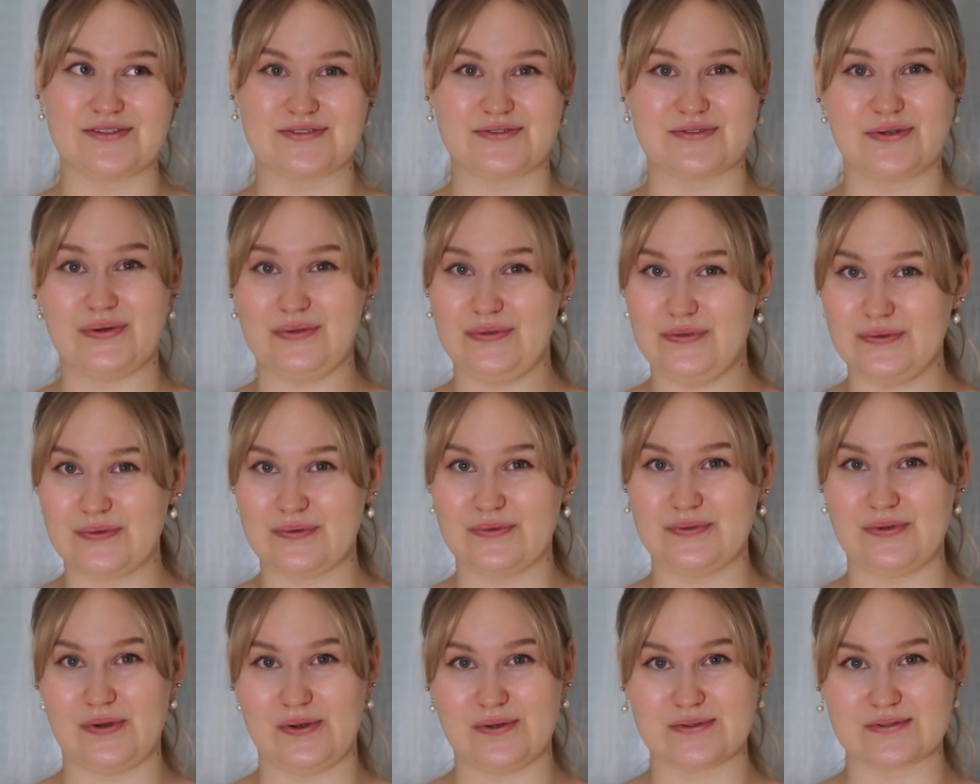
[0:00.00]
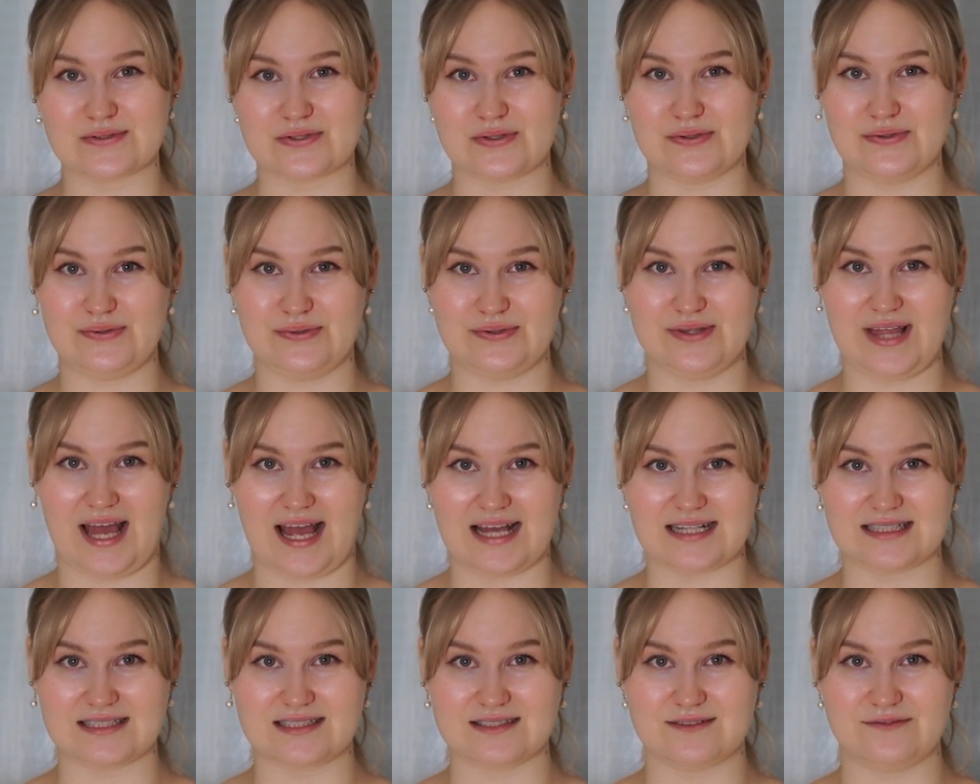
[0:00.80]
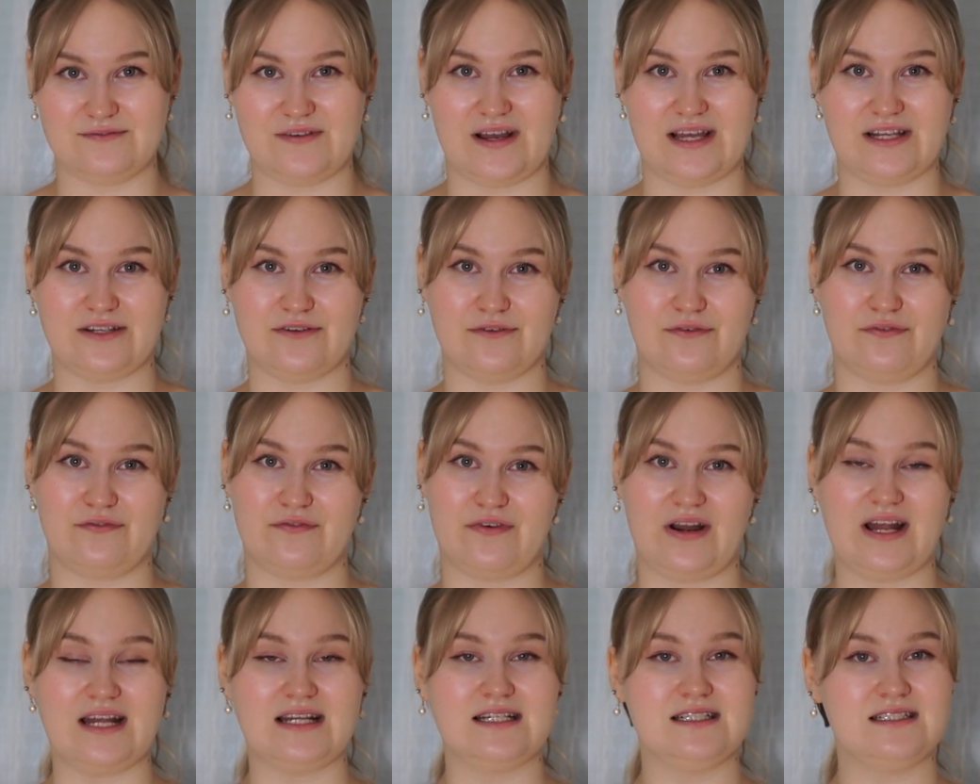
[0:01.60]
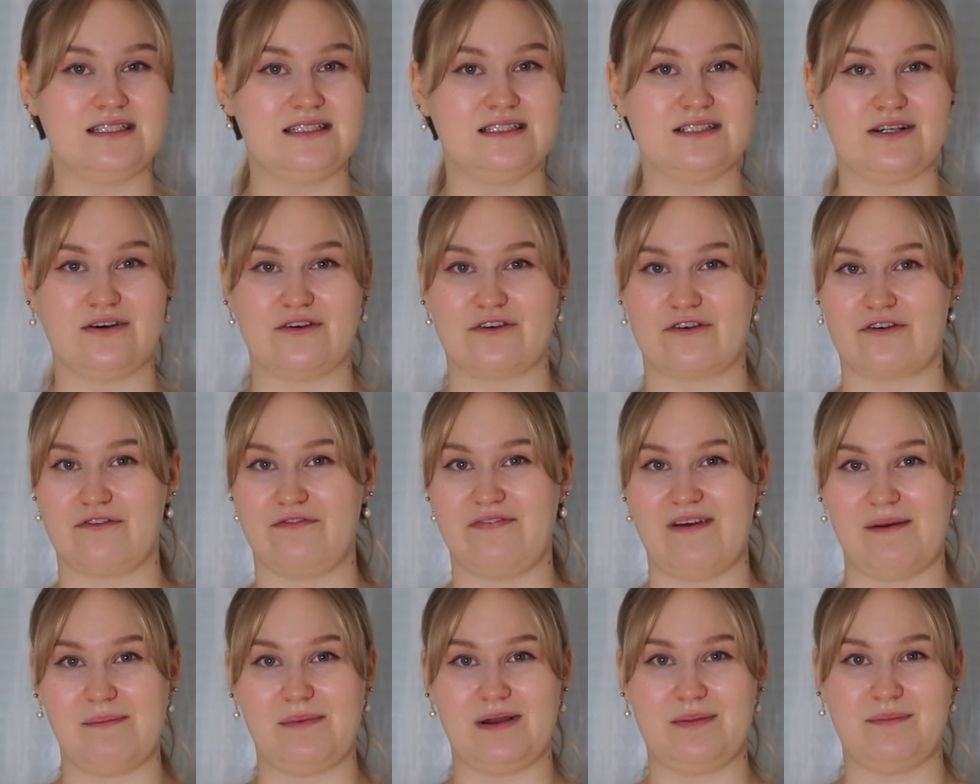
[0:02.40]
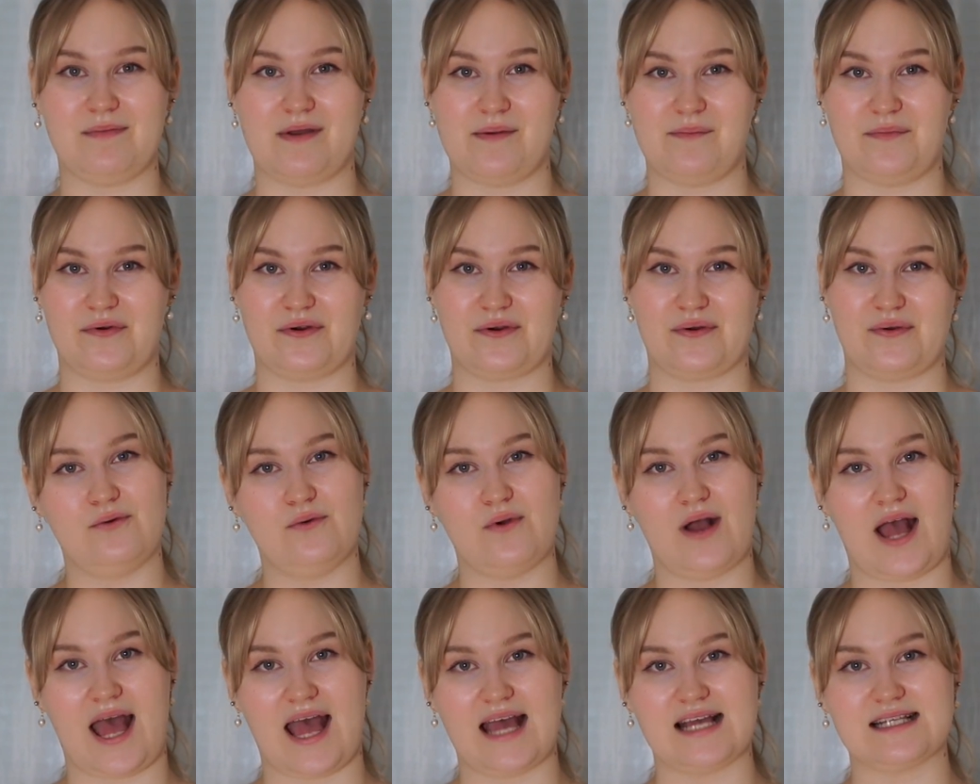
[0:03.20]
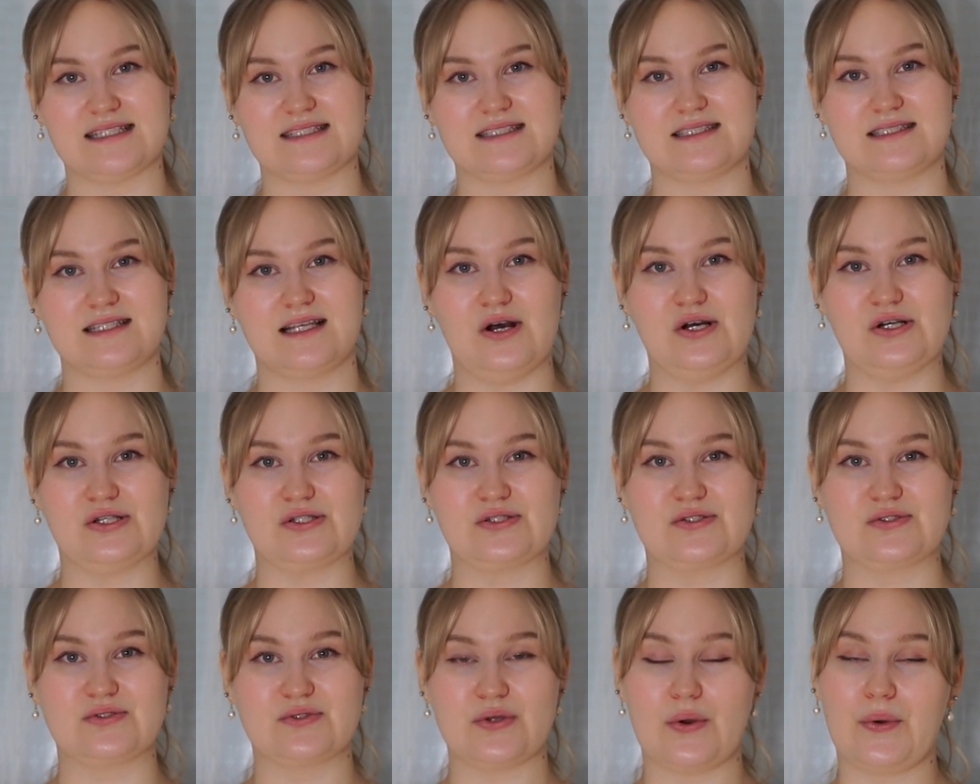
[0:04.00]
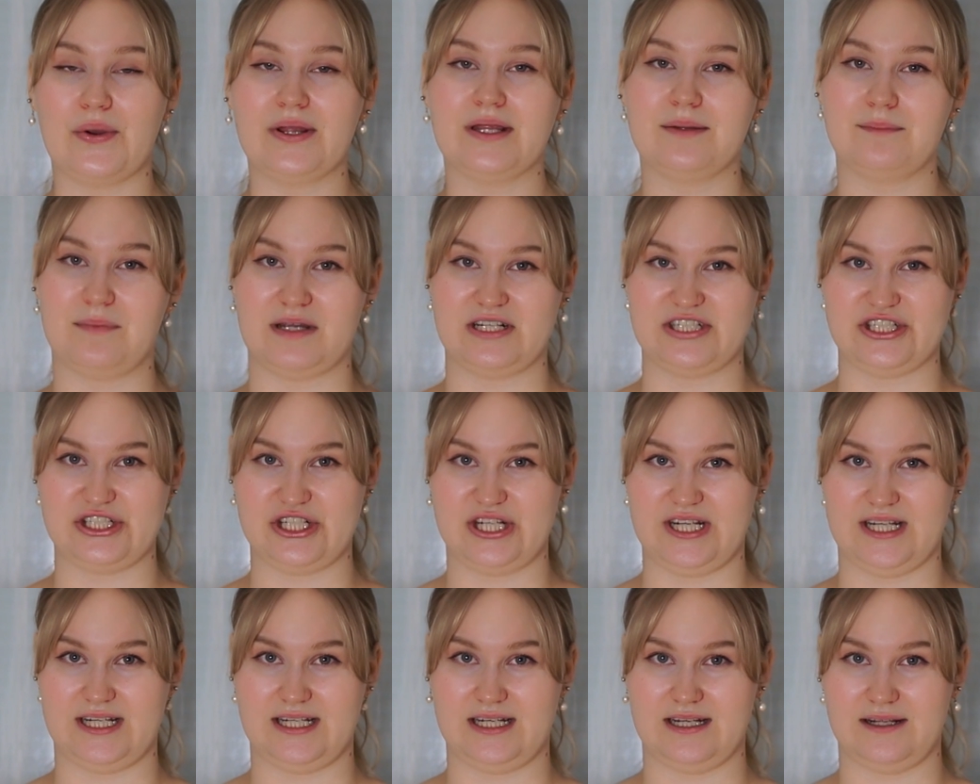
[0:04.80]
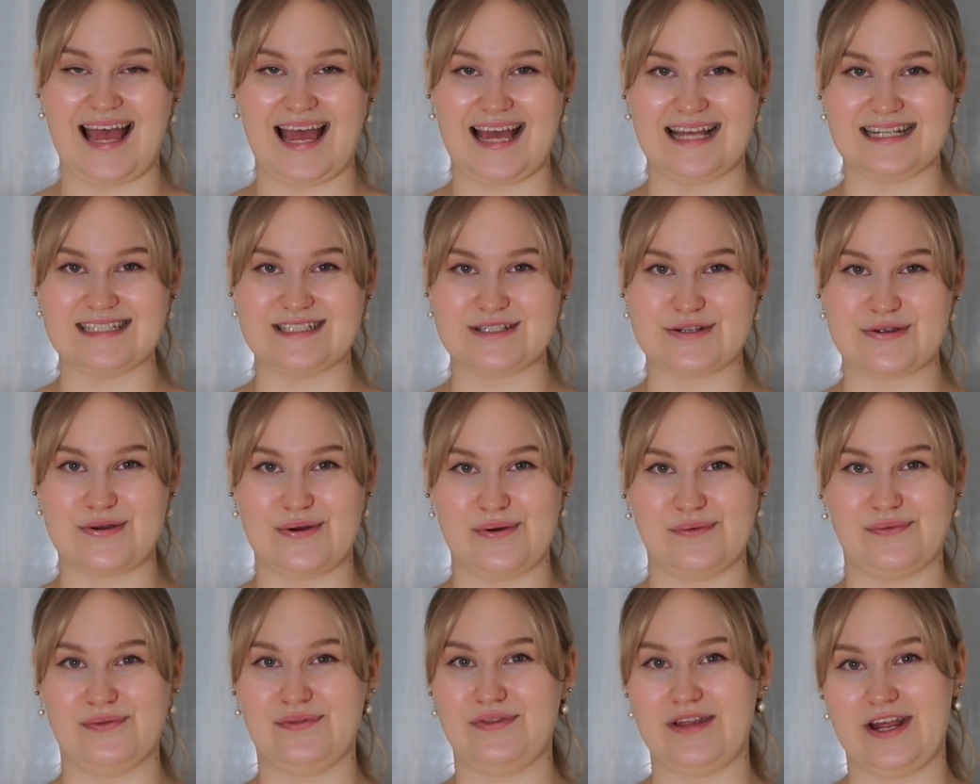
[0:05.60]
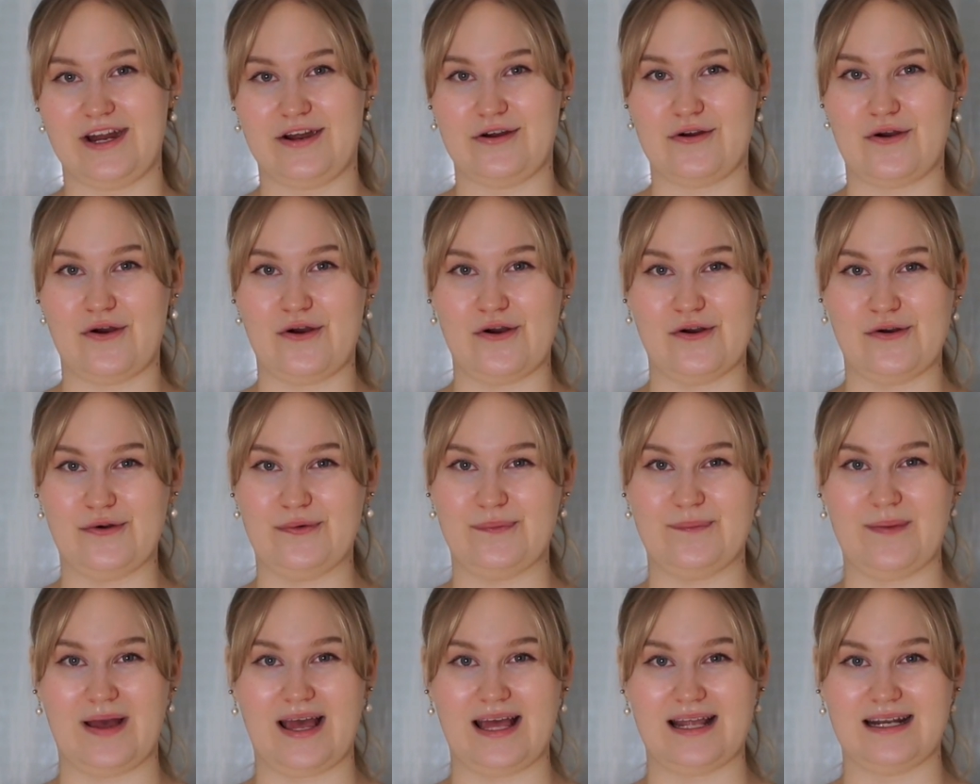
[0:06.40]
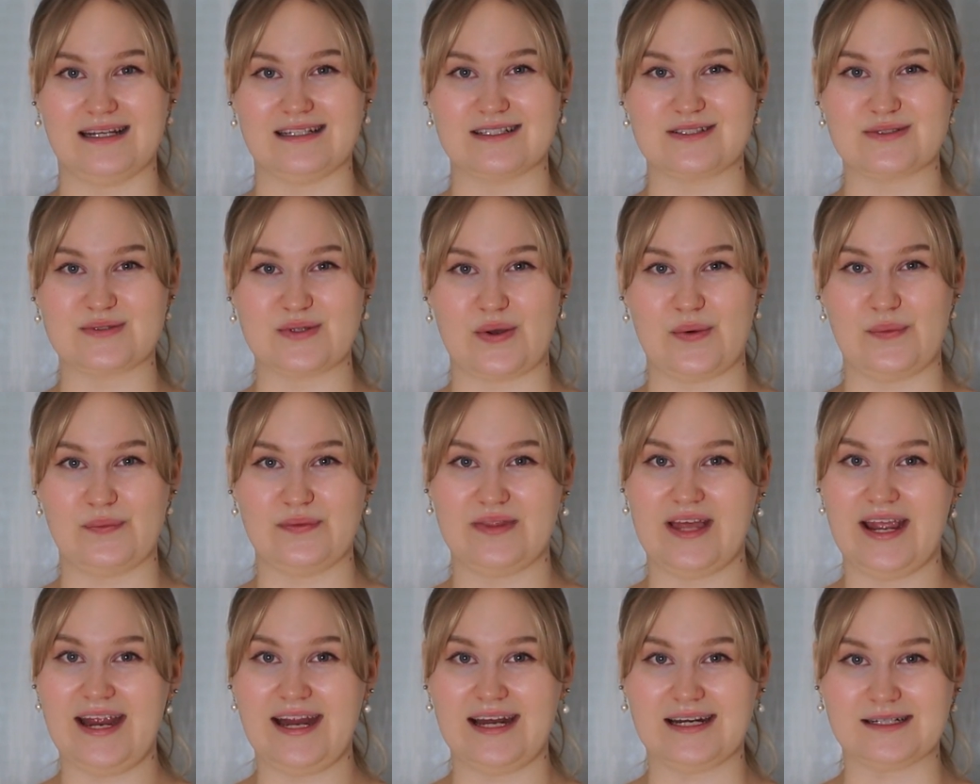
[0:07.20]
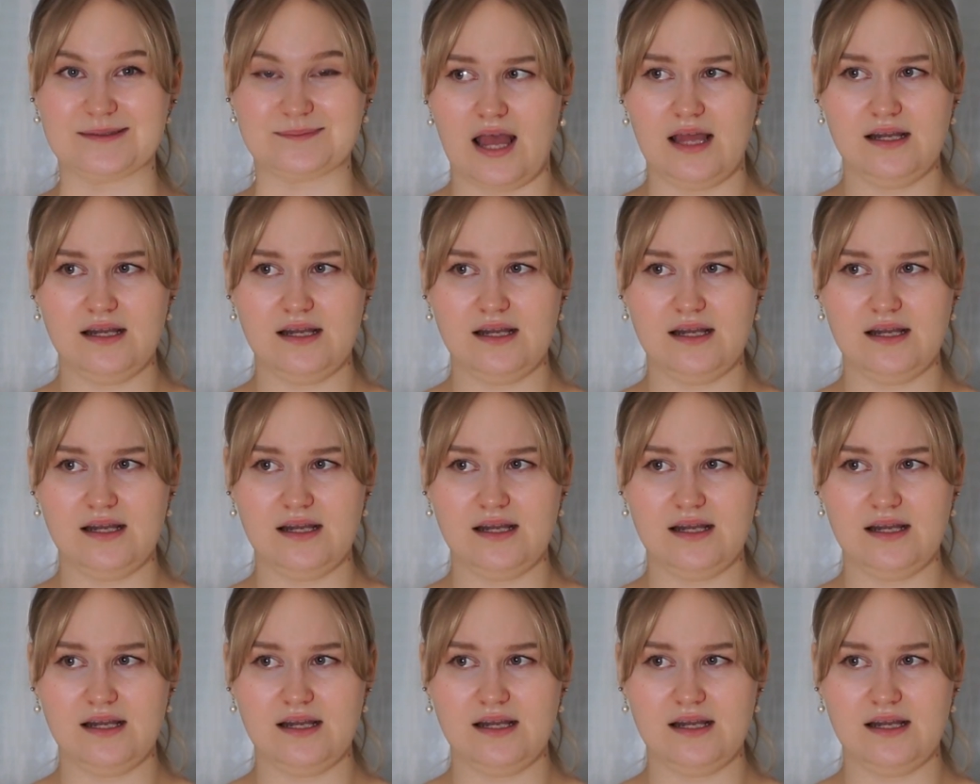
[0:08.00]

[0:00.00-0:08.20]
So you could also do that. Find a friend or a family member who has a sewing machine and go to their home and sew there.